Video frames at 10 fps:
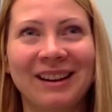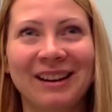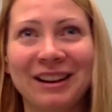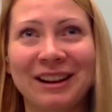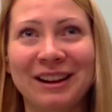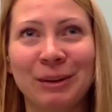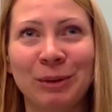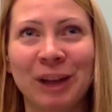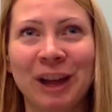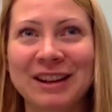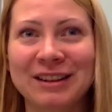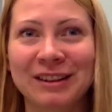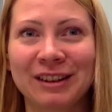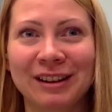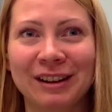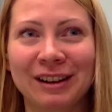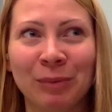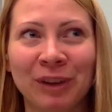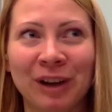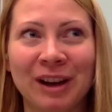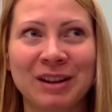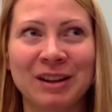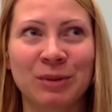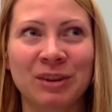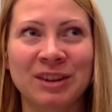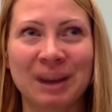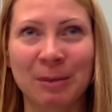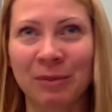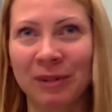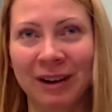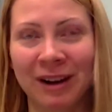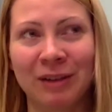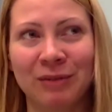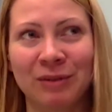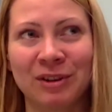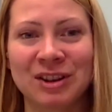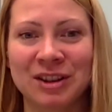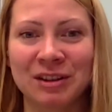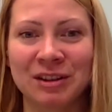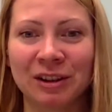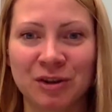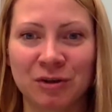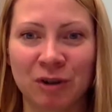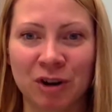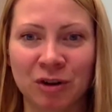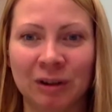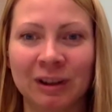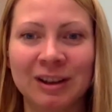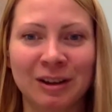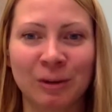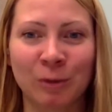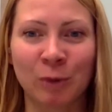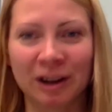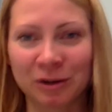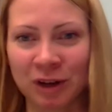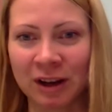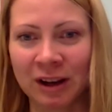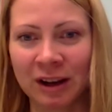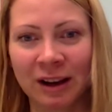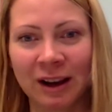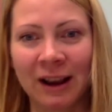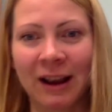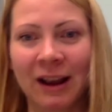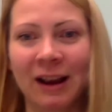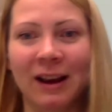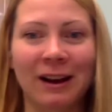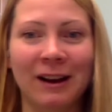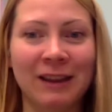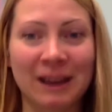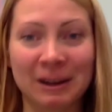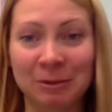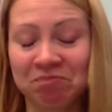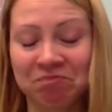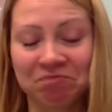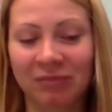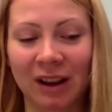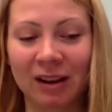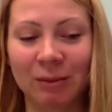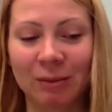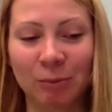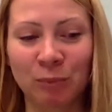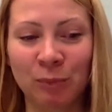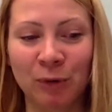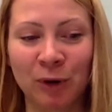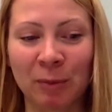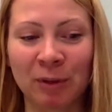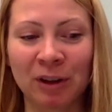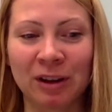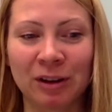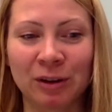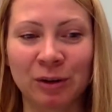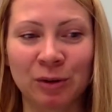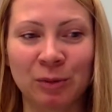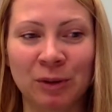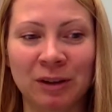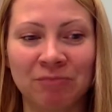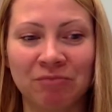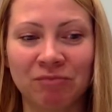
it will have compliance with some kind of existing legal structure, at least in one country, then probably it could be